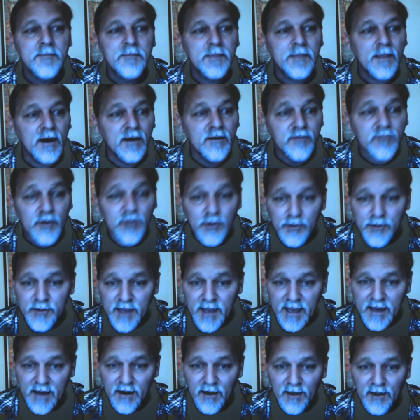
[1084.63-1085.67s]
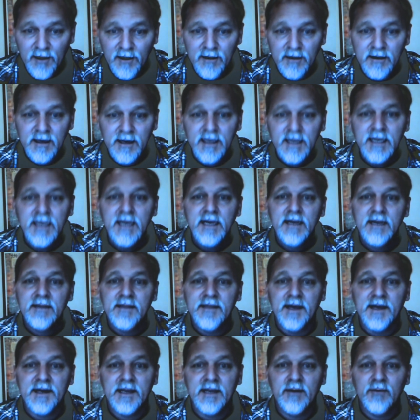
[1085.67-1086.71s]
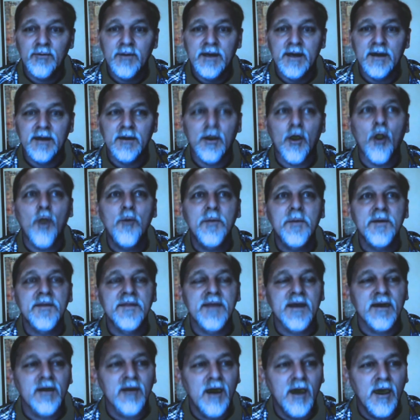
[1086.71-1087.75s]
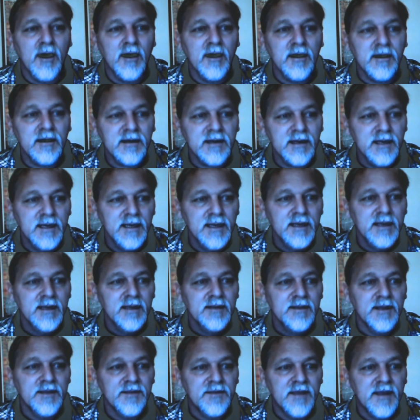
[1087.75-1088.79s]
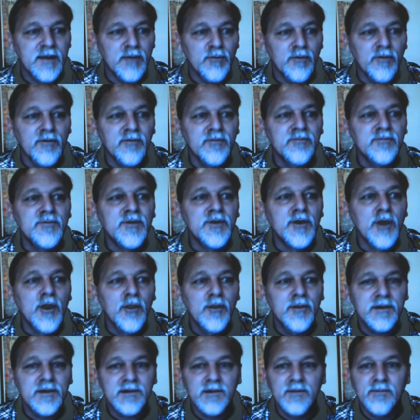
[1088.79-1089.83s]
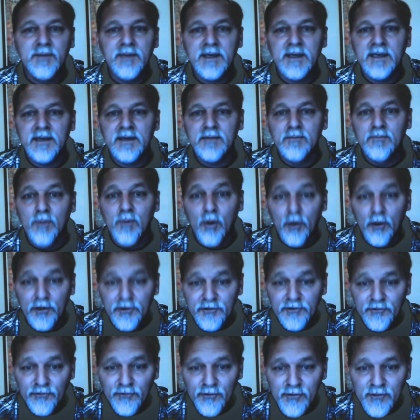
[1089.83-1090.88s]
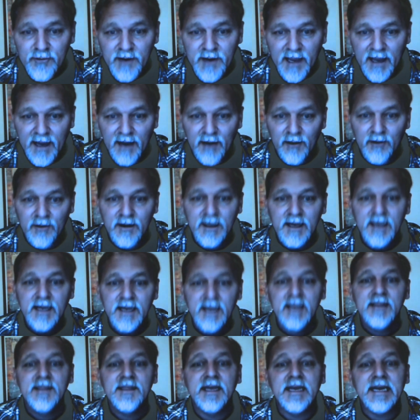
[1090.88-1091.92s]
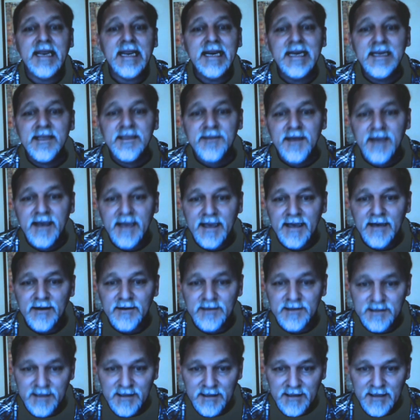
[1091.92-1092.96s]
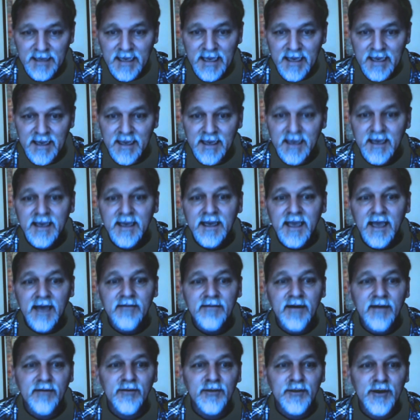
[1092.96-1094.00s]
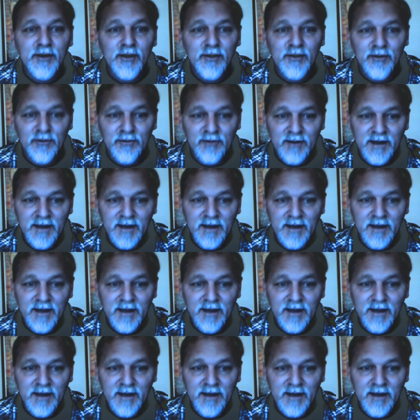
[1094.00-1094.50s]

of who they are, that it will open their heart, that they will know it to be more true now than anything else that they have ever known.